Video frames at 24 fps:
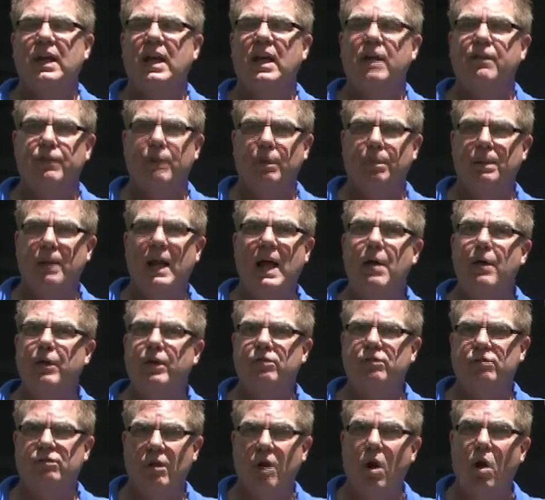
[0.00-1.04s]
if you're plowing
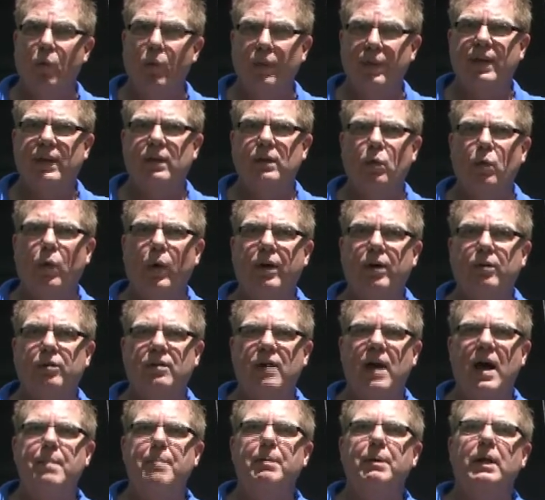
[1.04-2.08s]
snow with it in the
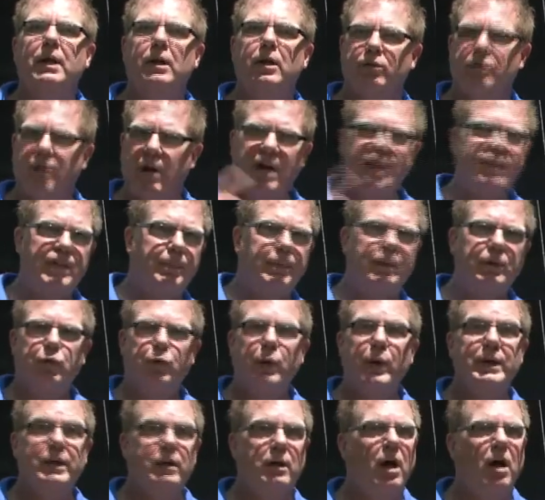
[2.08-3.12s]
wintertime, driving
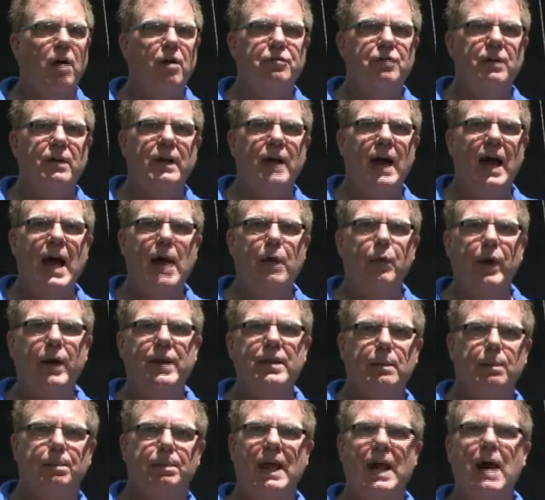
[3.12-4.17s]
between calls on the highway
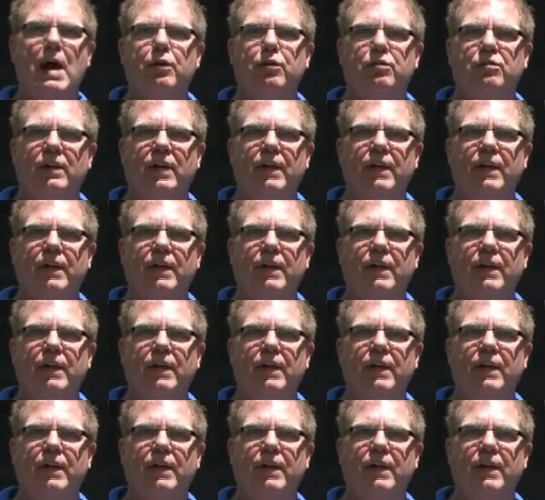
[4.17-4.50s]
and the plow is